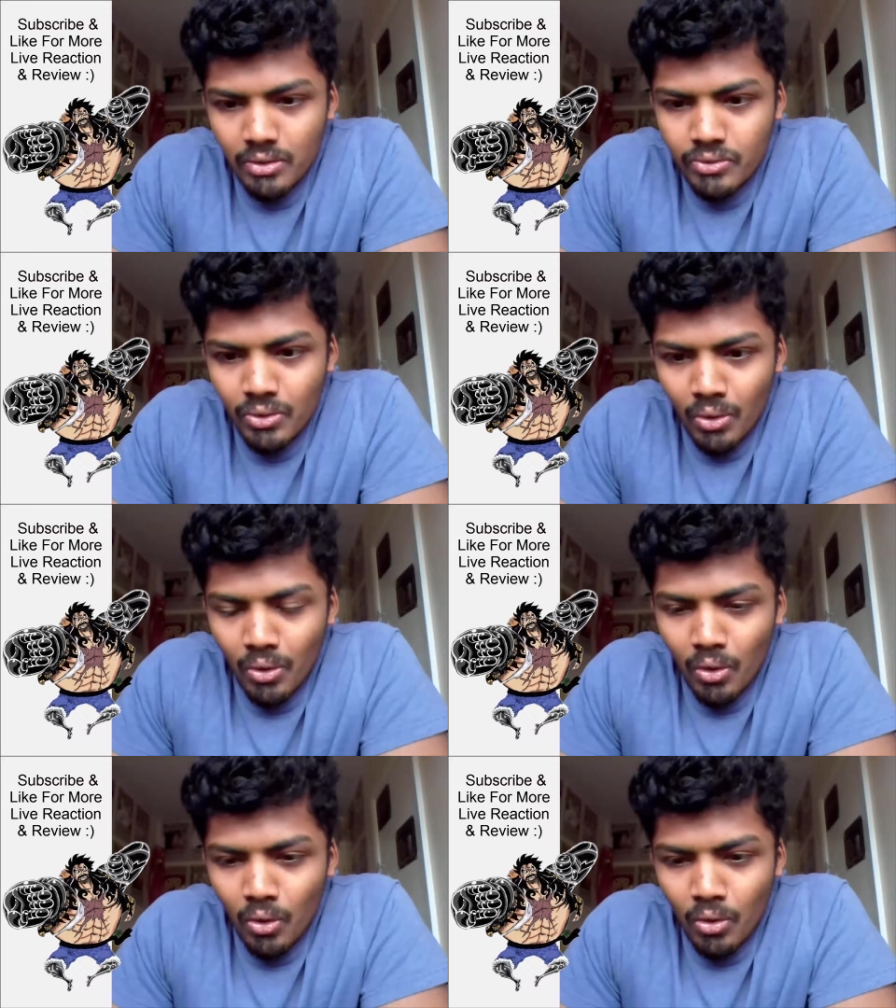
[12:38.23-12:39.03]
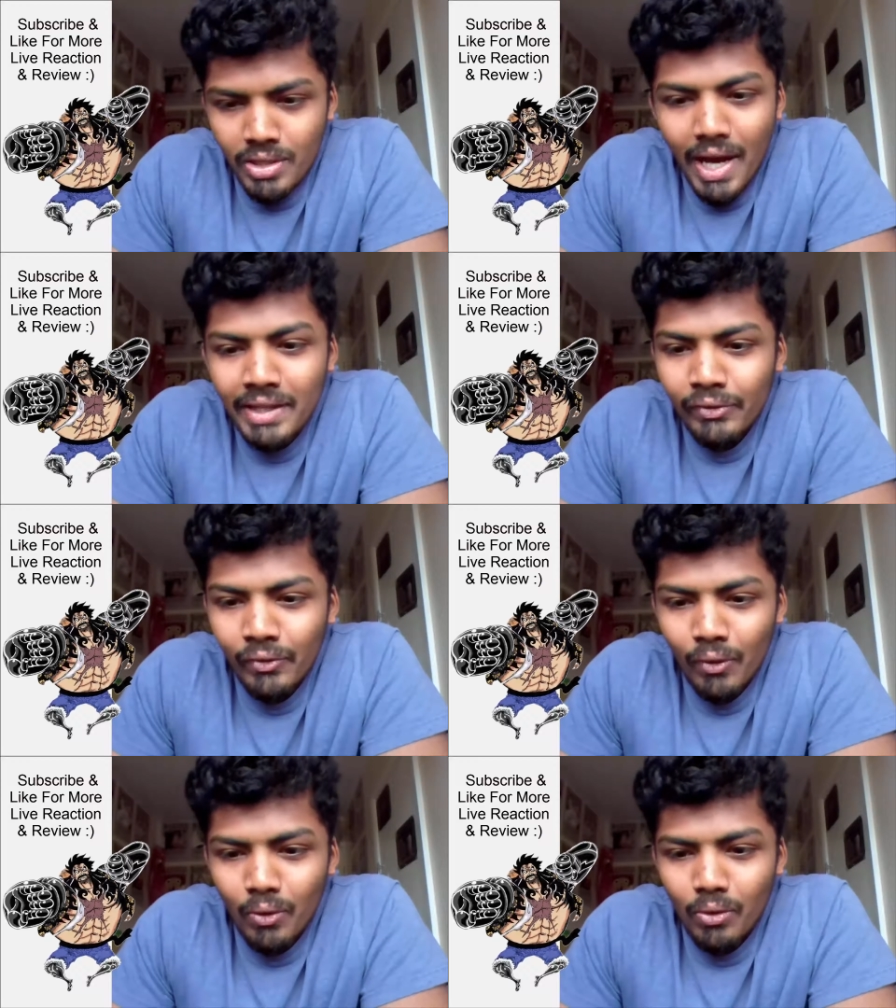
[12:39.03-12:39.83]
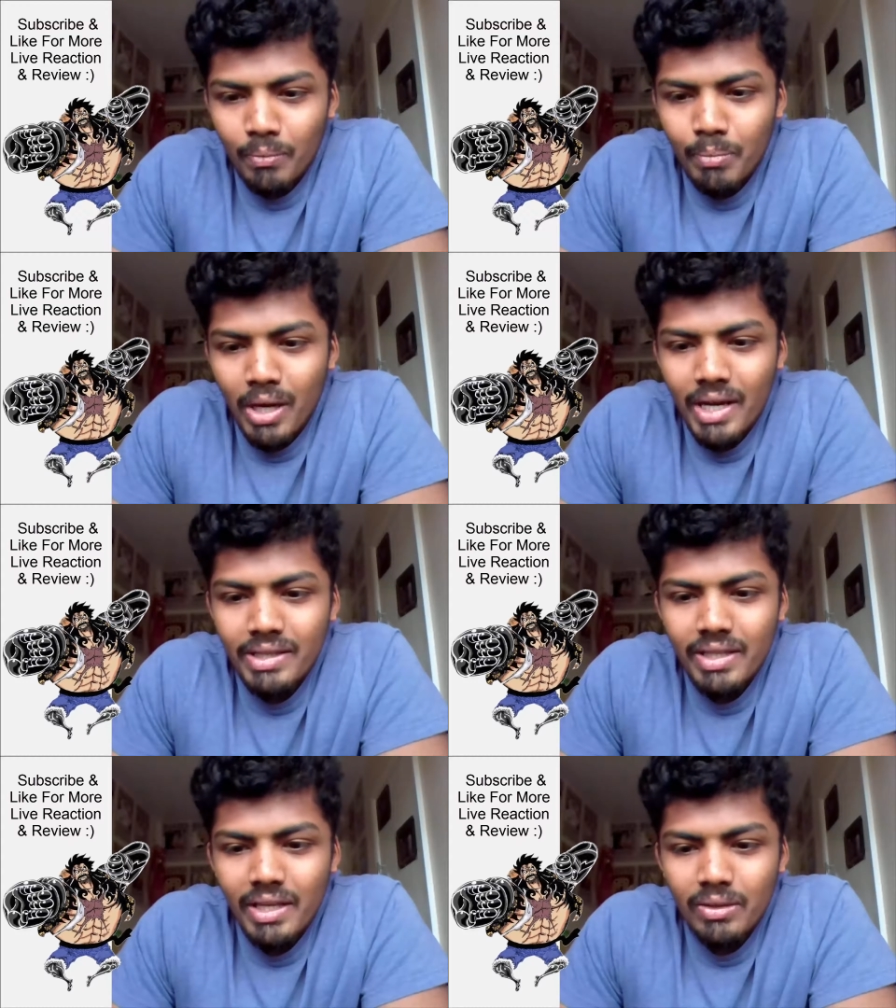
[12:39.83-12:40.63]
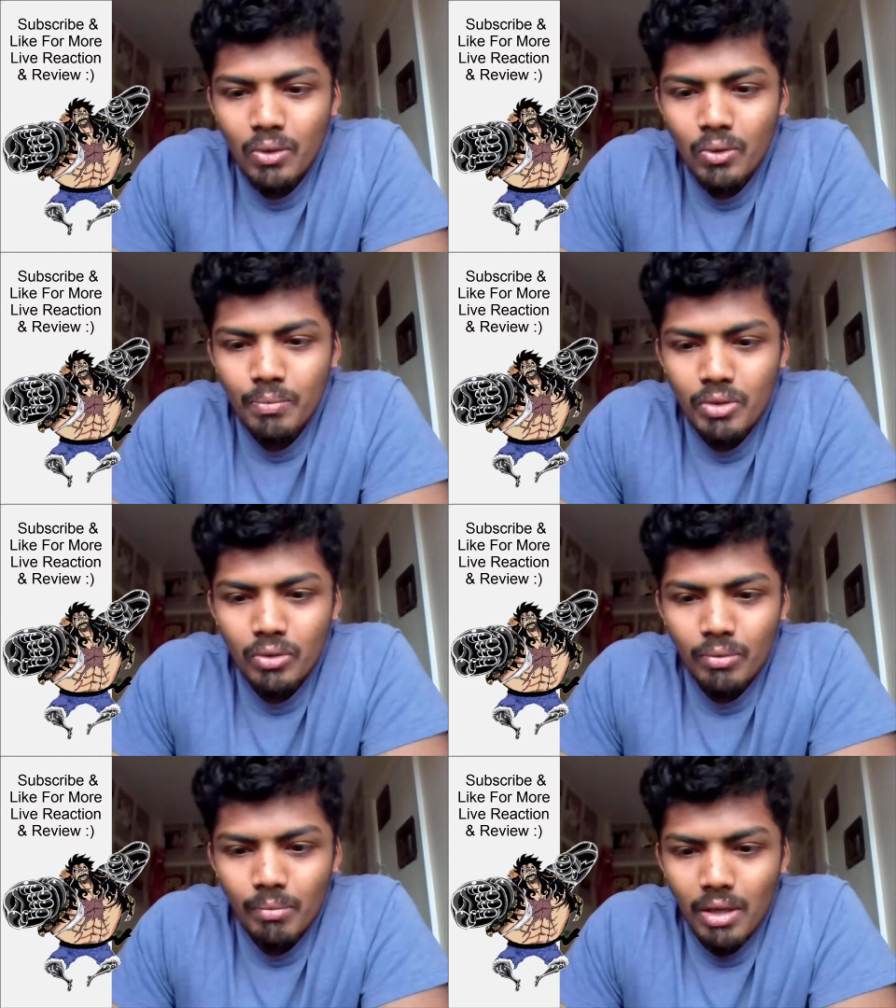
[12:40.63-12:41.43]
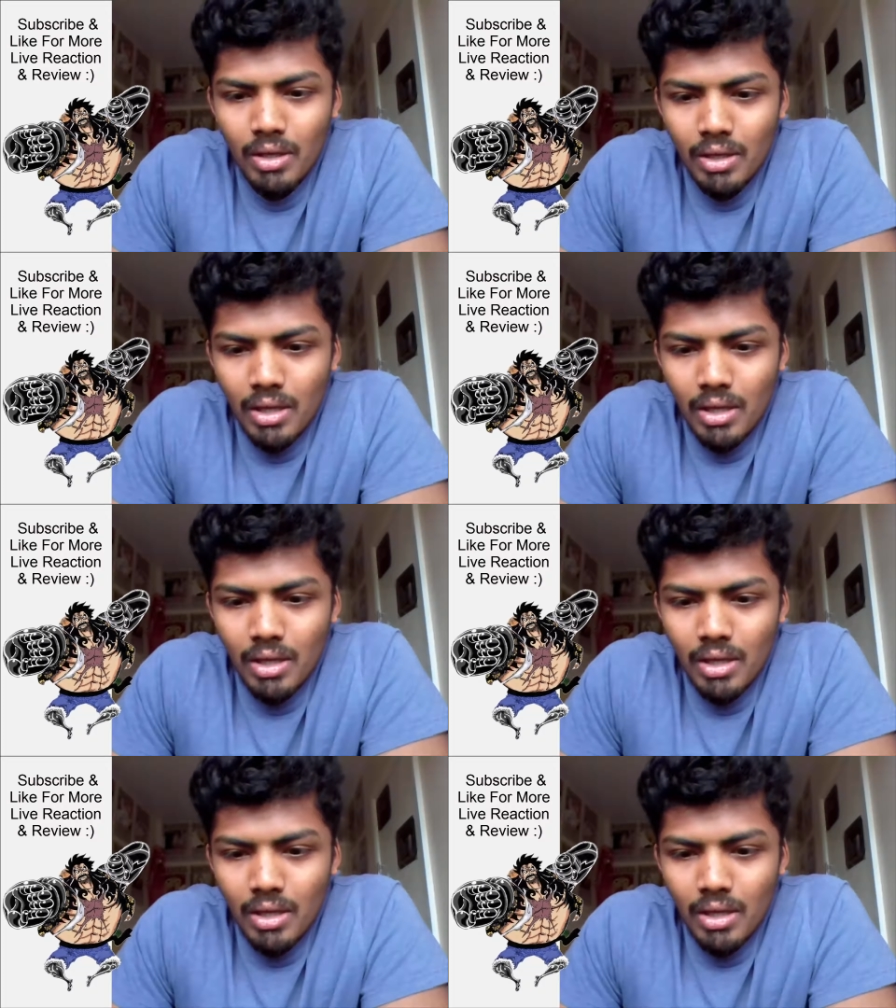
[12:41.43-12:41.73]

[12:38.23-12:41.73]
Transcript: So ninth floor, bride's and groom's room.